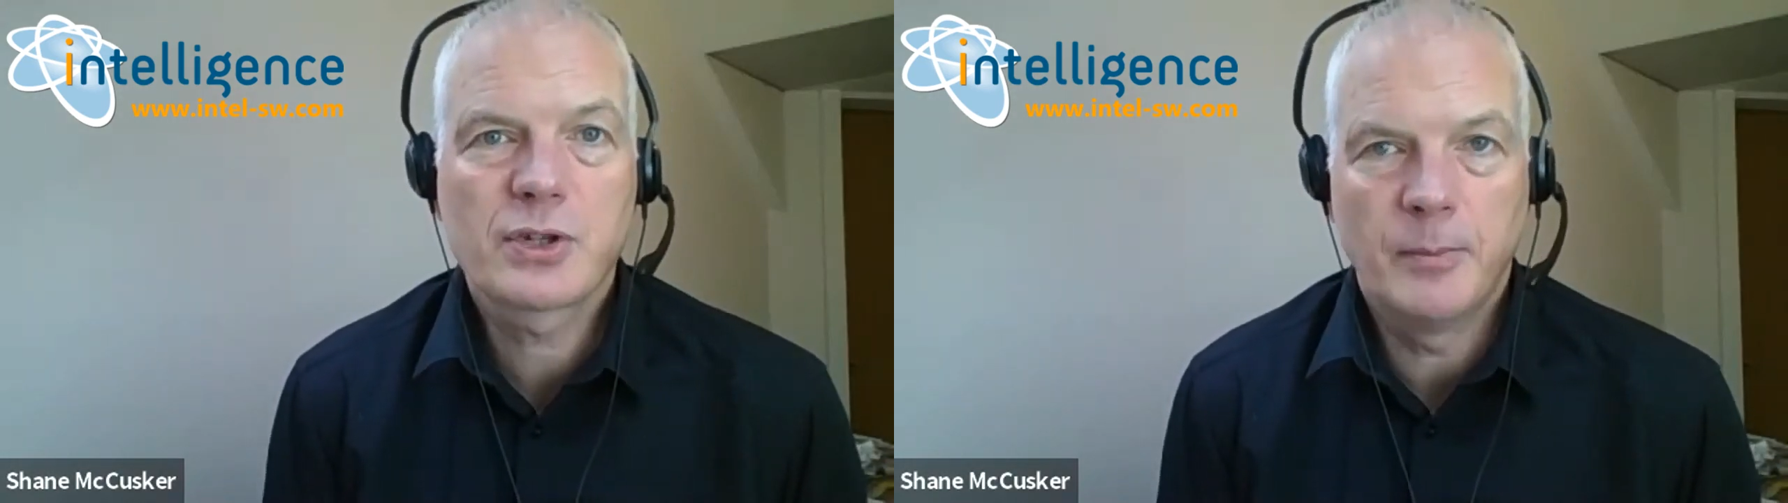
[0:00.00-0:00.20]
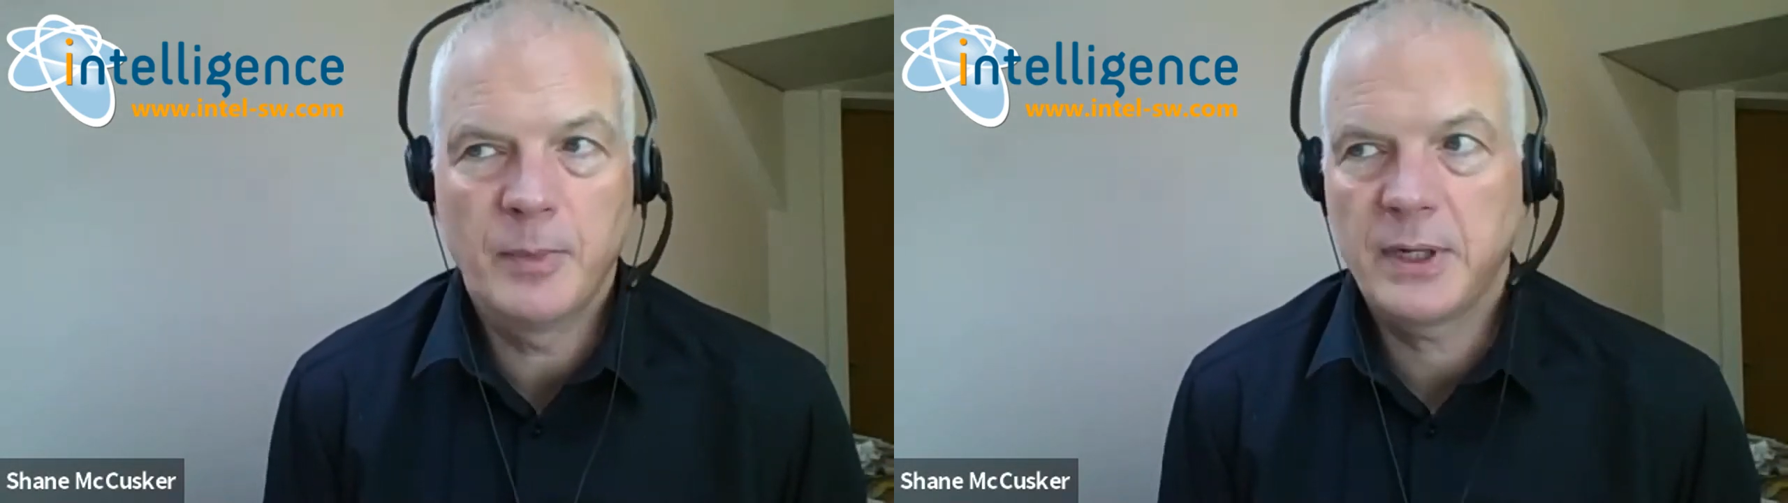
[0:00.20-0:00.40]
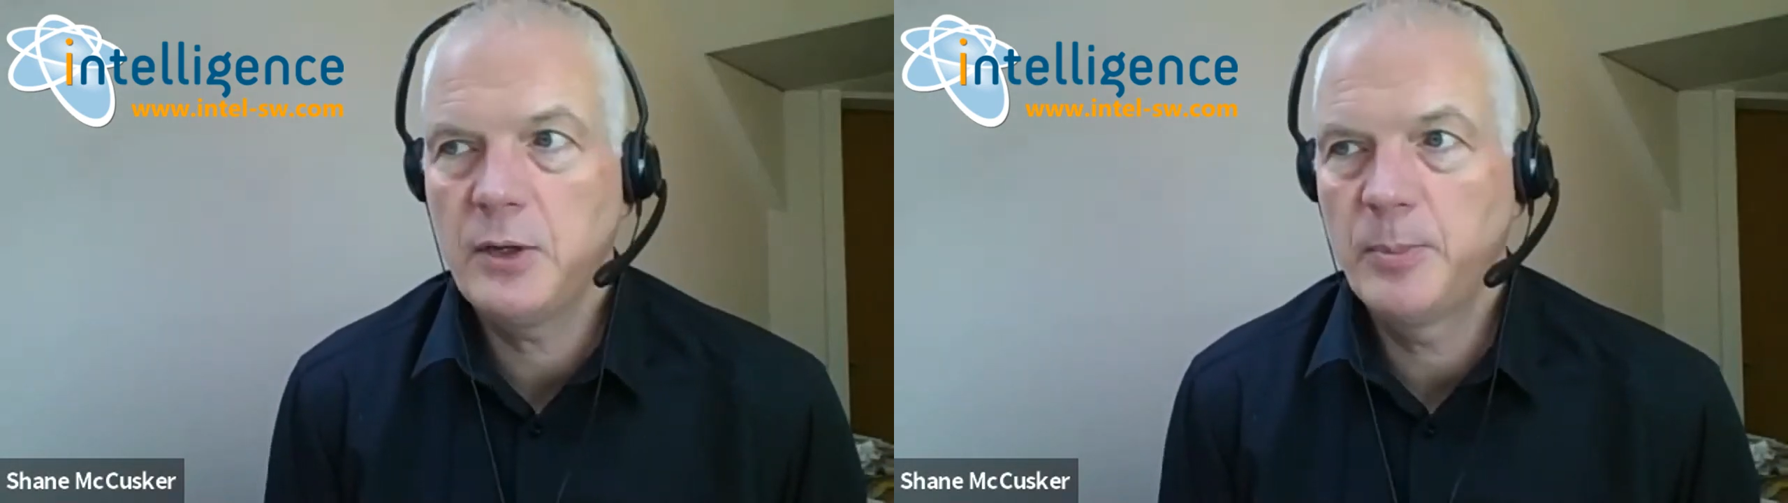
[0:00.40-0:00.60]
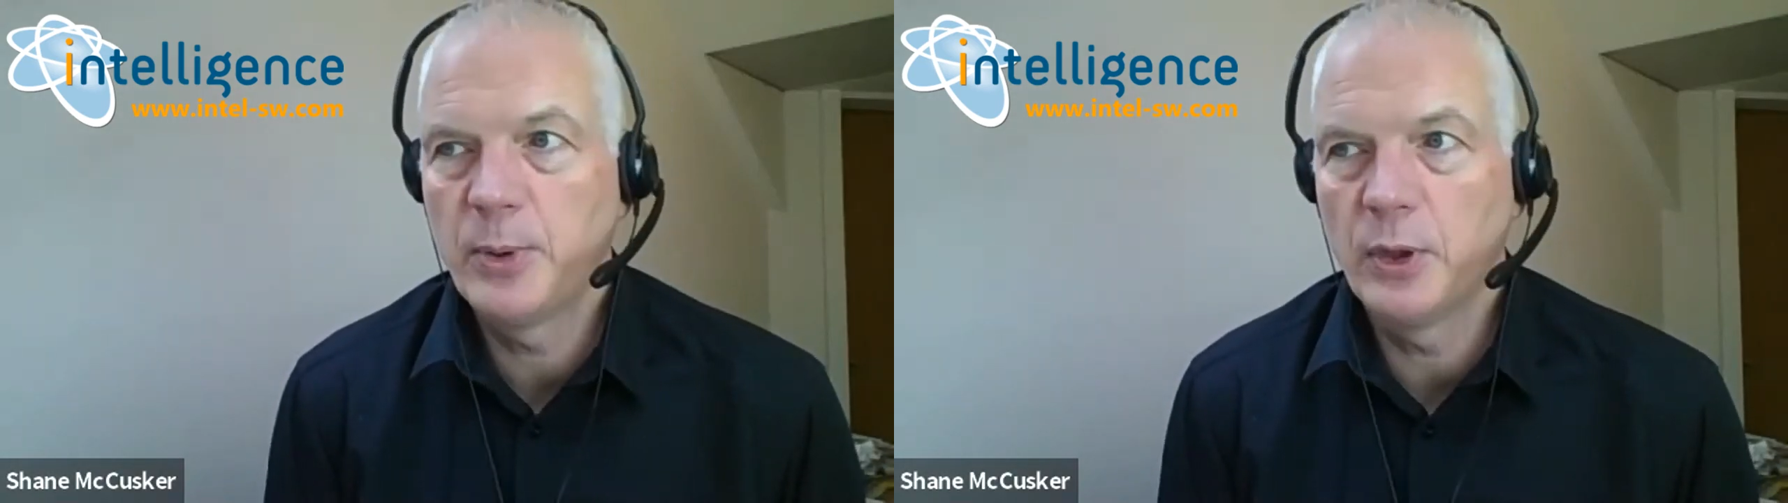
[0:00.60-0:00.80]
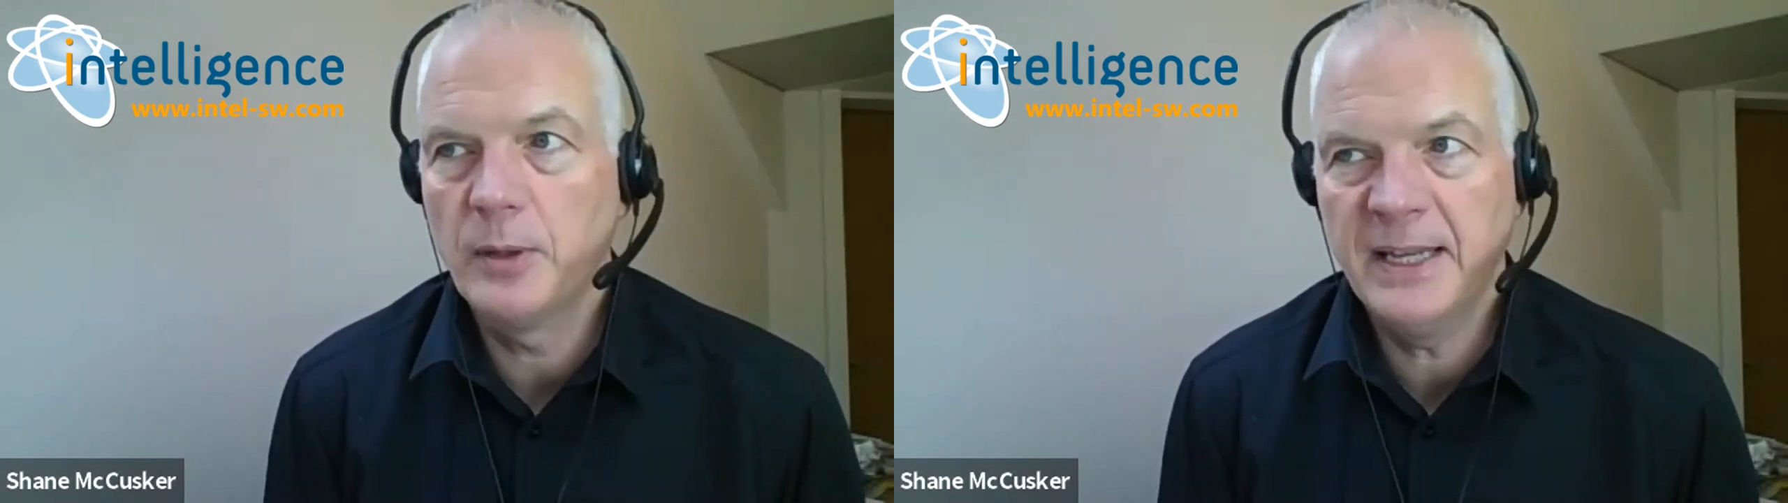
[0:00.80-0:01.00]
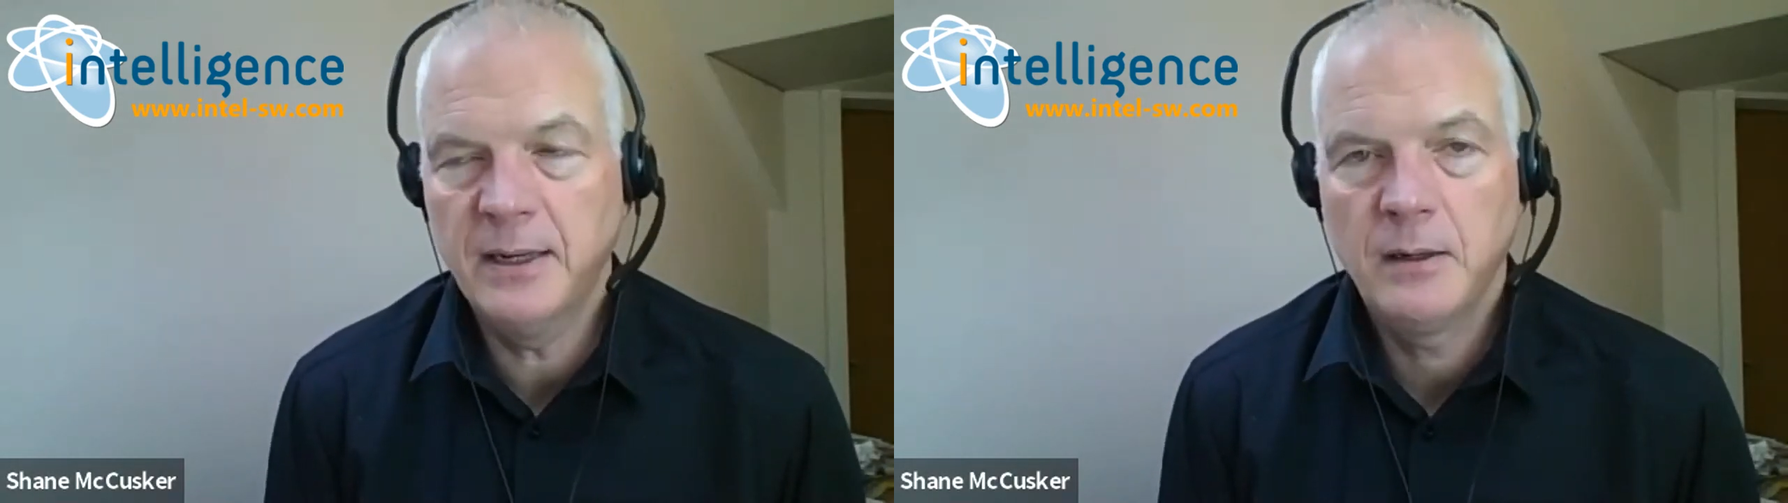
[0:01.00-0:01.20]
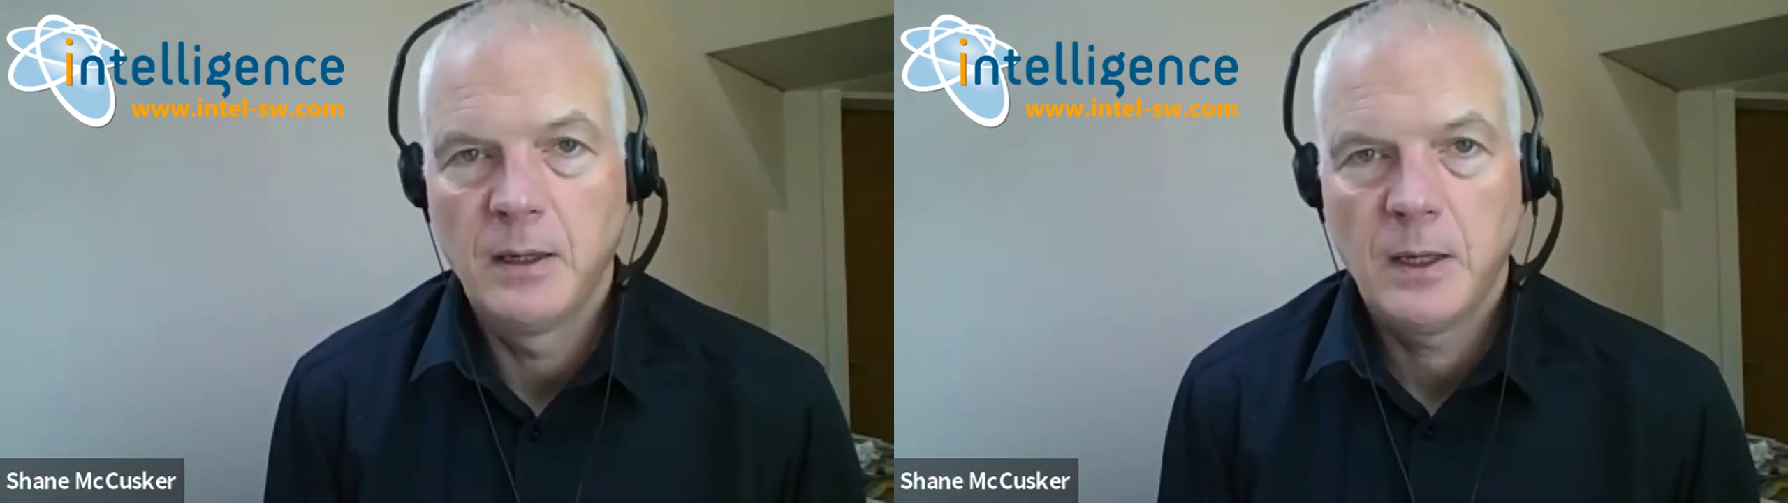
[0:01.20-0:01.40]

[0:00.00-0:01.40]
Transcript: somebody you pull them in